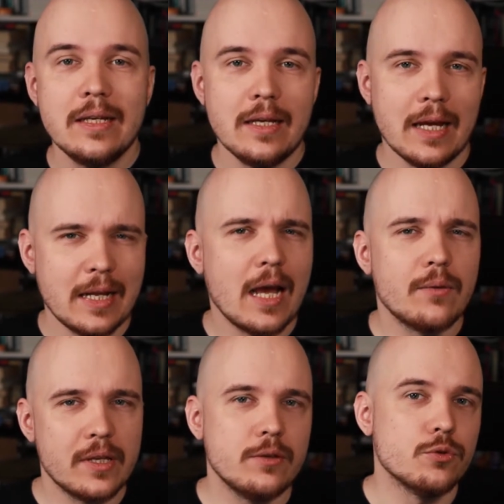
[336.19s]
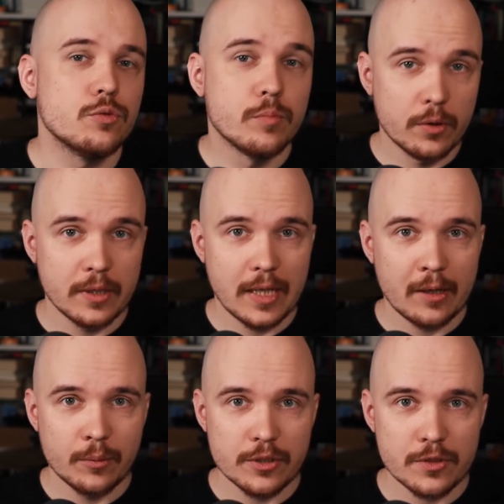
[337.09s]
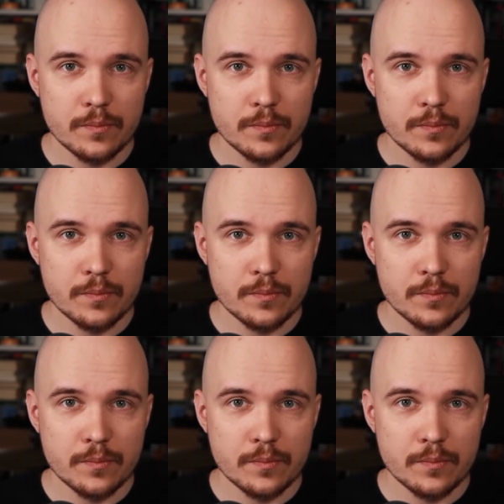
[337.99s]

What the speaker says: and how they use body language.